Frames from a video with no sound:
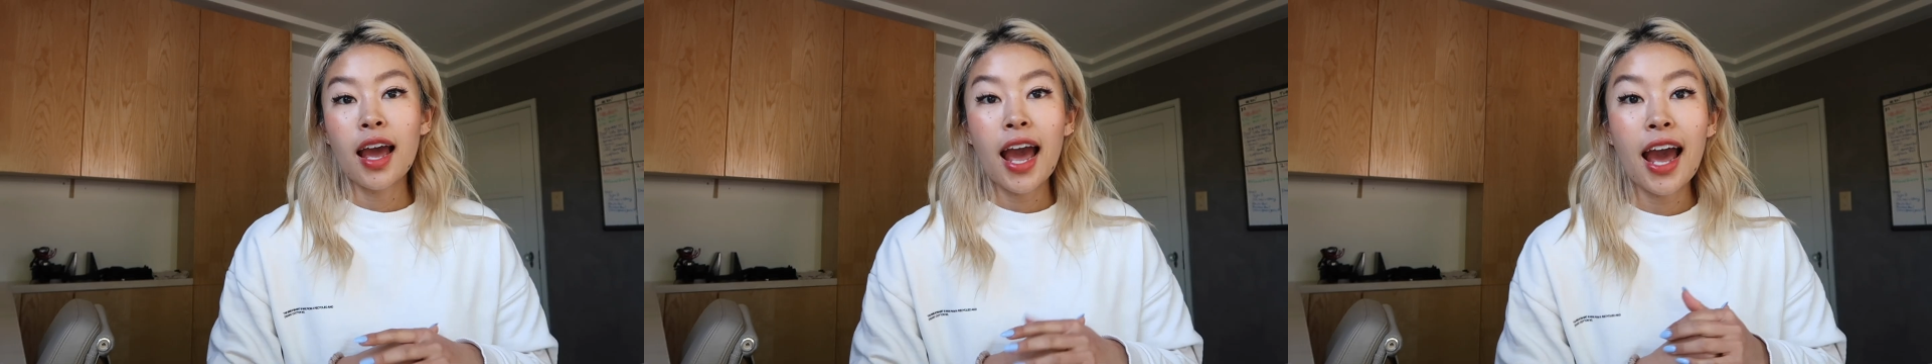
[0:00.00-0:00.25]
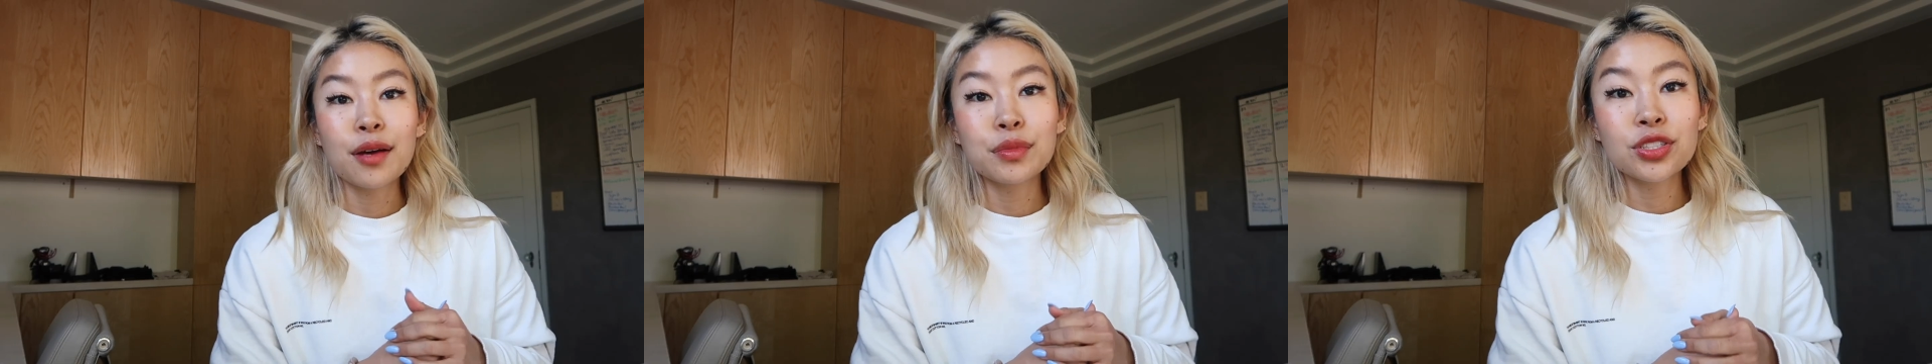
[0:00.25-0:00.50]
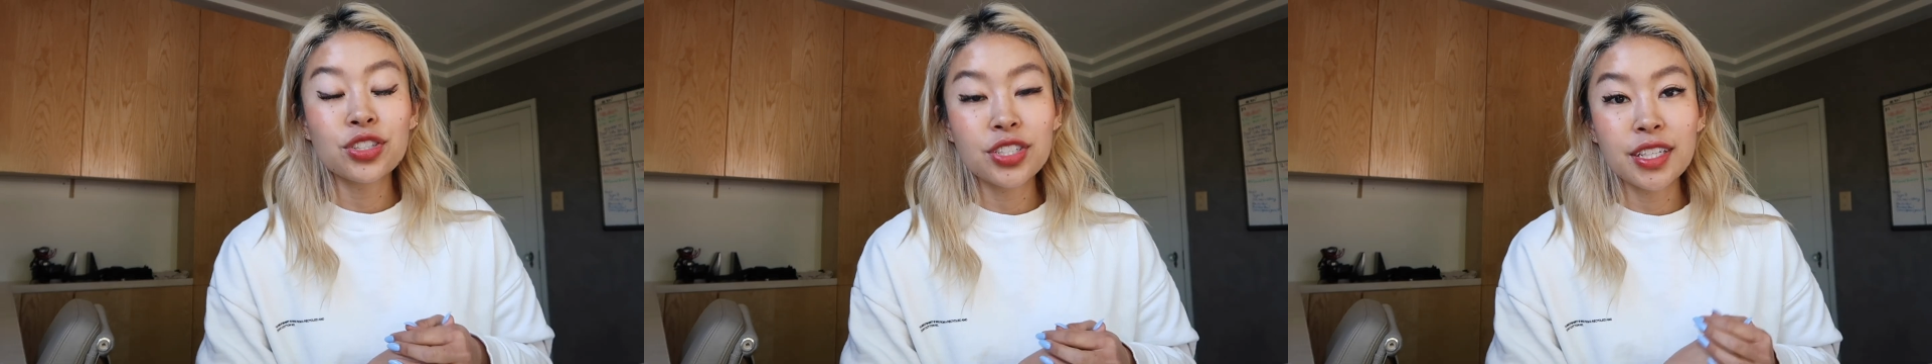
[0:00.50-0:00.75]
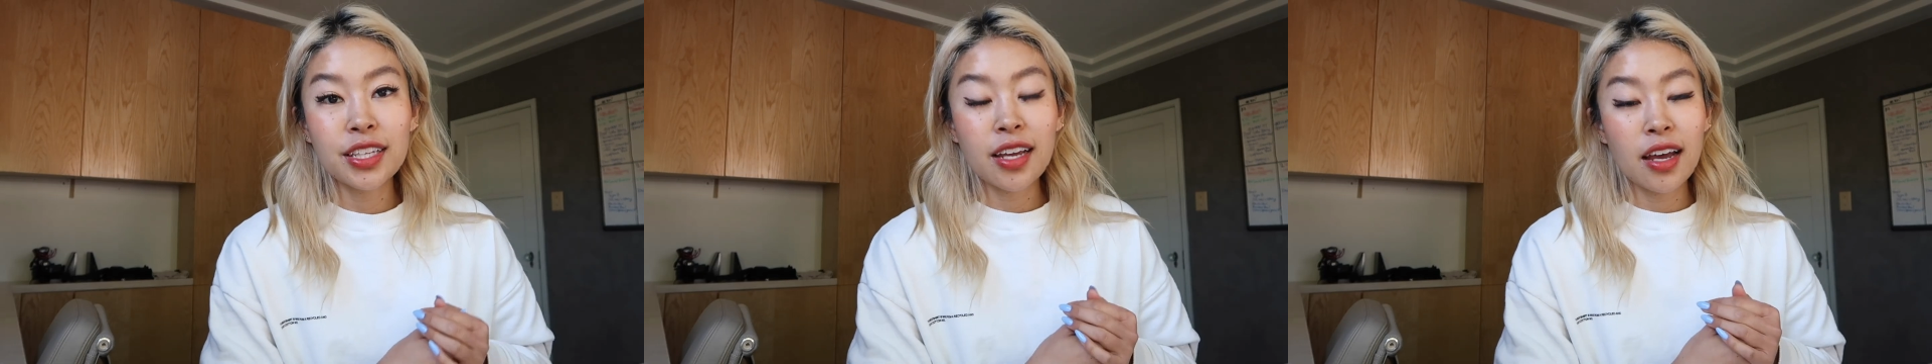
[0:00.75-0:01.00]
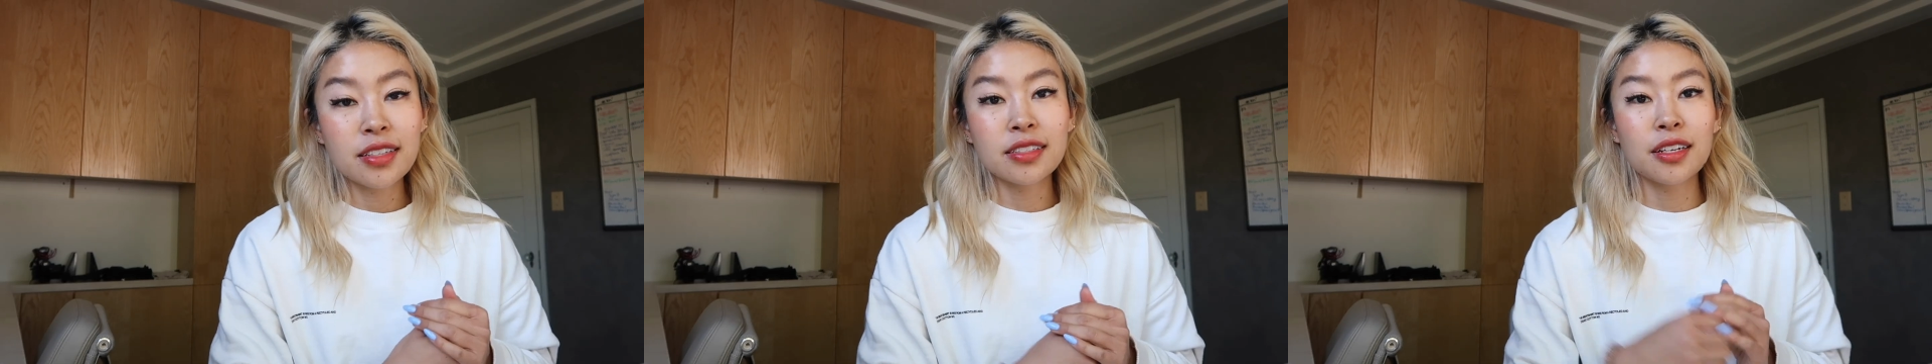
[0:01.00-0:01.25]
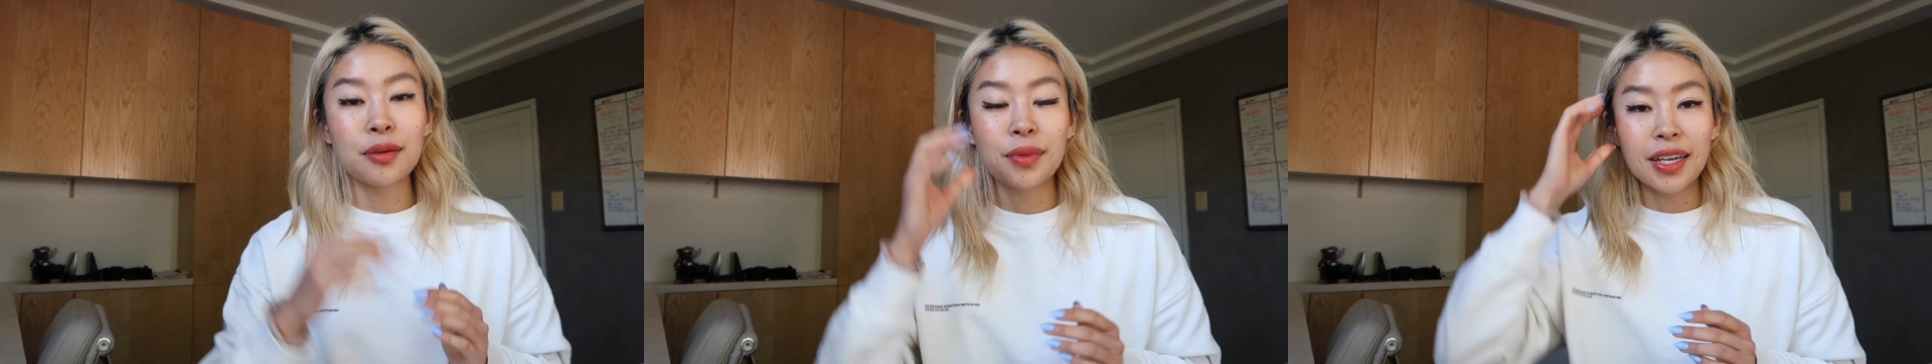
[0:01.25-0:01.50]
How much did the
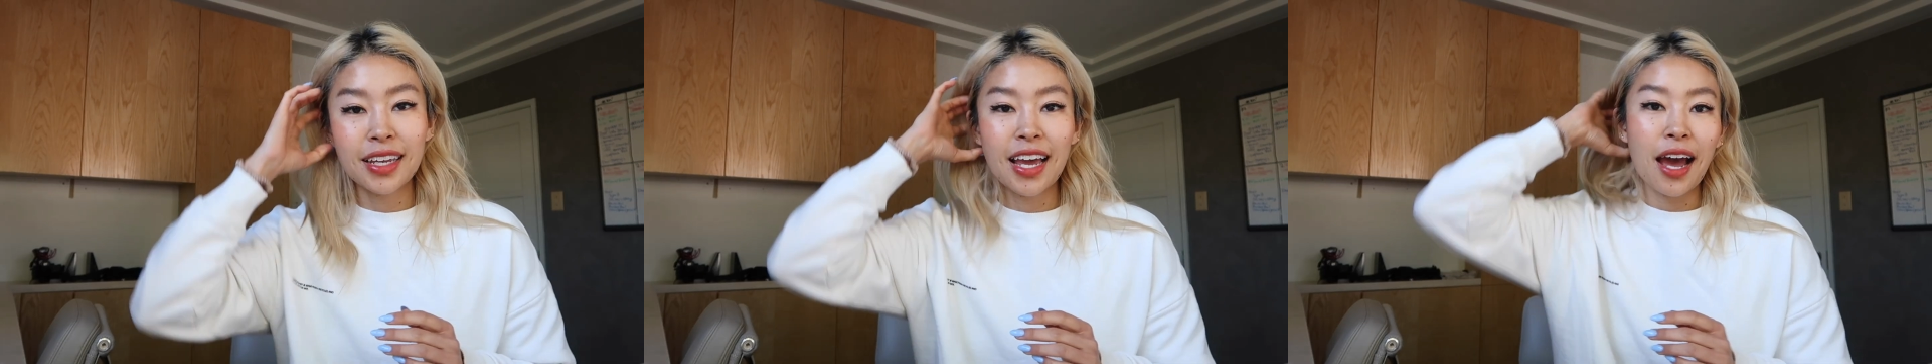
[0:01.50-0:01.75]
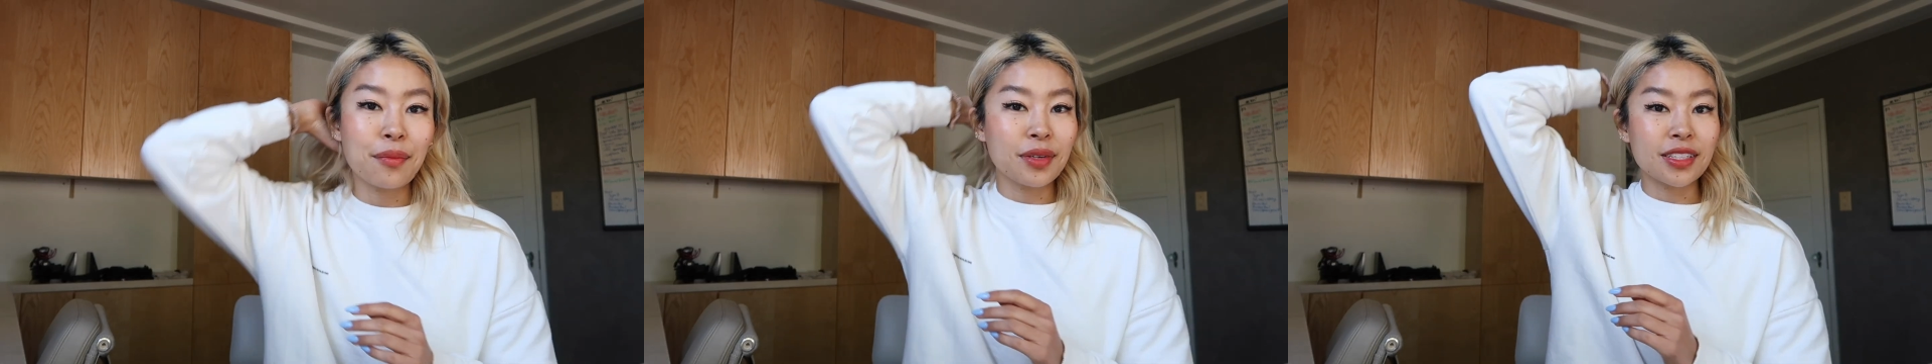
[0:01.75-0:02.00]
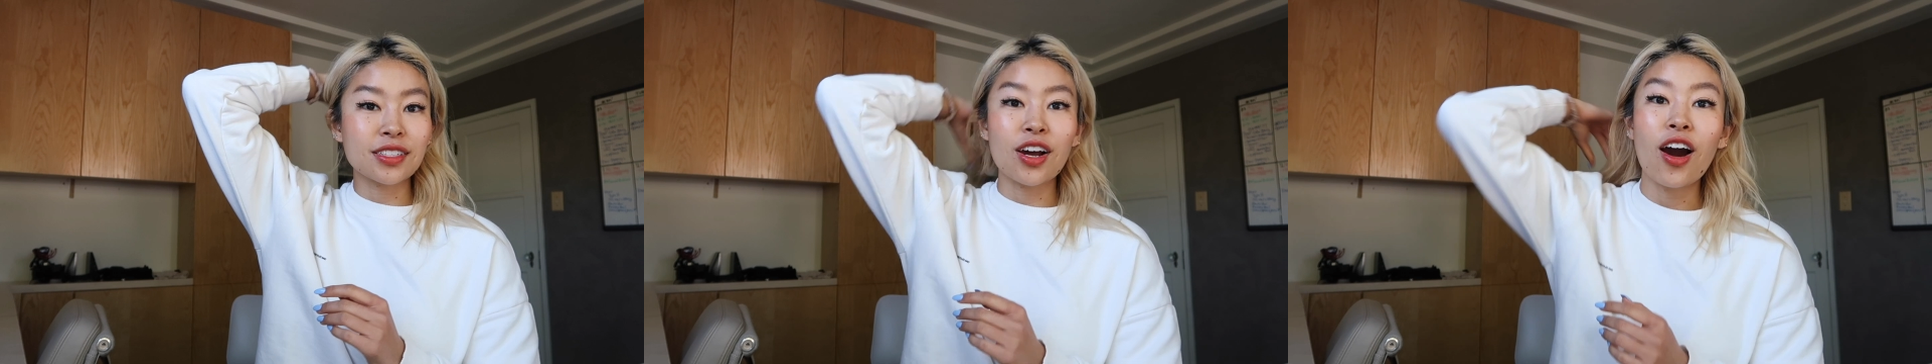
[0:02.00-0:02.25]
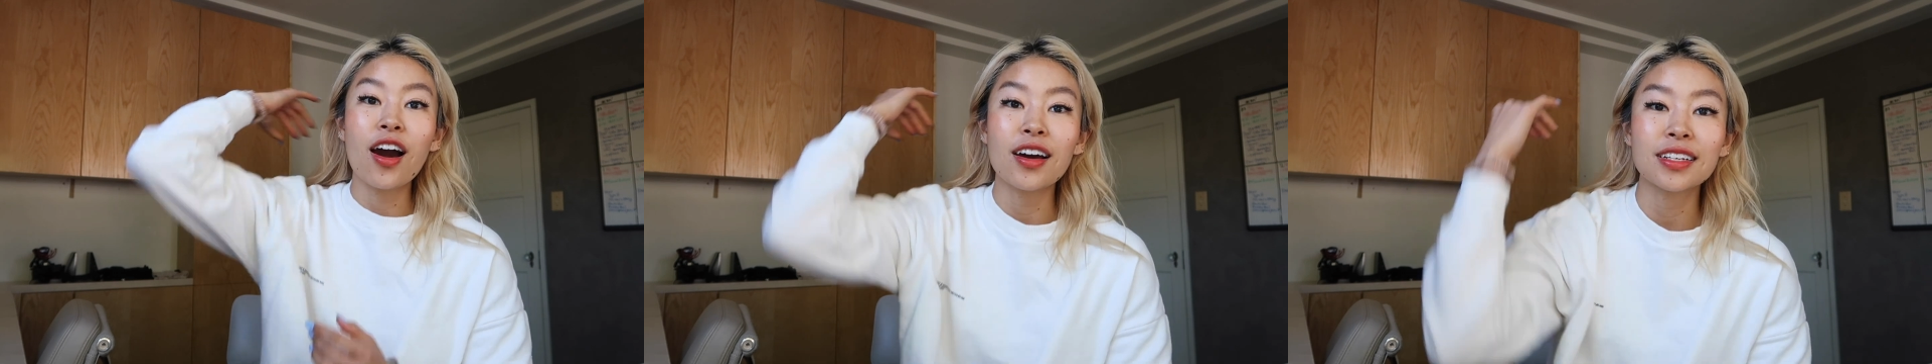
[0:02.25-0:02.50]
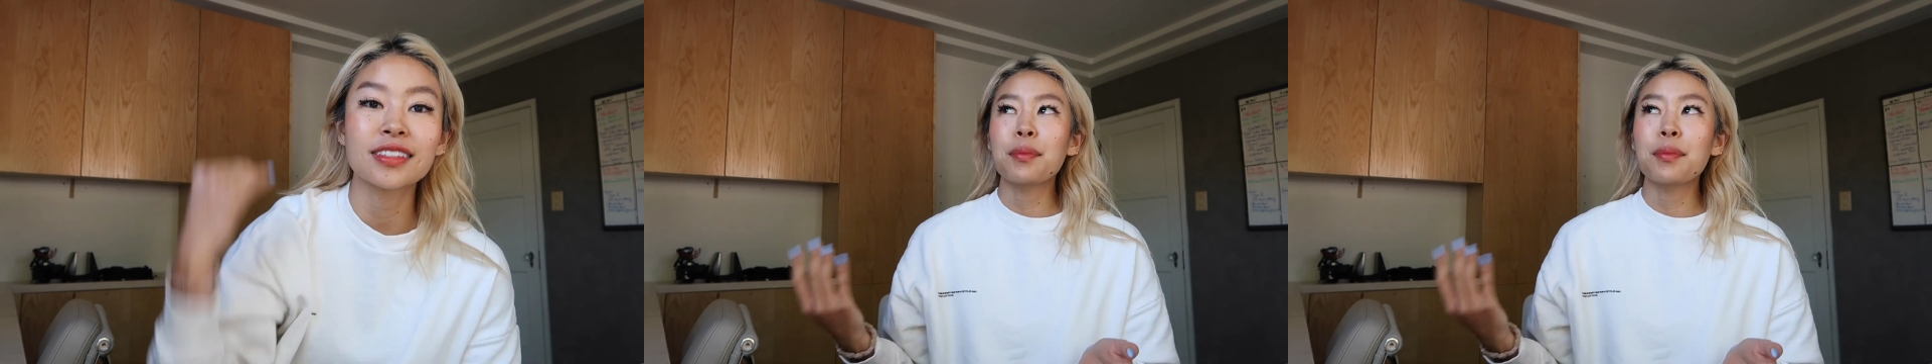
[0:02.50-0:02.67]
custom cabinets cost?